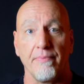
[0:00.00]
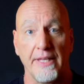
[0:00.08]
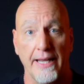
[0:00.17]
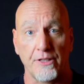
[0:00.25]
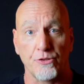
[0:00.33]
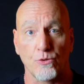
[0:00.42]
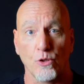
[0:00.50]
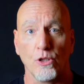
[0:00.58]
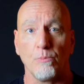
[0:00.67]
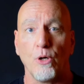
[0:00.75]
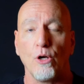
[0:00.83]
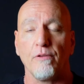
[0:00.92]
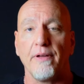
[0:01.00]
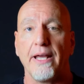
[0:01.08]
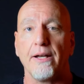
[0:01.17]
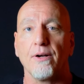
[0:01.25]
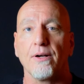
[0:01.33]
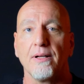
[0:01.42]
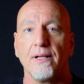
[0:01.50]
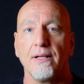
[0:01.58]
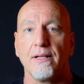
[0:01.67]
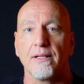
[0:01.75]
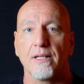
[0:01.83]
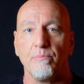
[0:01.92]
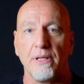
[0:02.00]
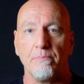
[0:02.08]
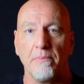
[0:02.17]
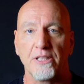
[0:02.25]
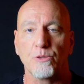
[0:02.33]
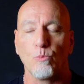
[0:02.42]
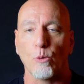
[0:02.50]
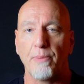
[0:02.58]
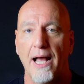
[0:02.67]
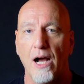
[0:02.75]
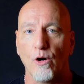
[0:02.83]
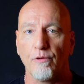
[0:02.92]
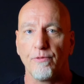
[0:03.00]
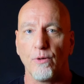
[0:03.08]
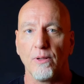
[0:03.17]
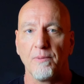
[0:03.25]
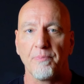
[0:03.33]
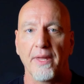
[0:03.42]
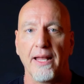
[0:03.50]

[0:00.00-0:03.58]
The external motivator can be much more powerful.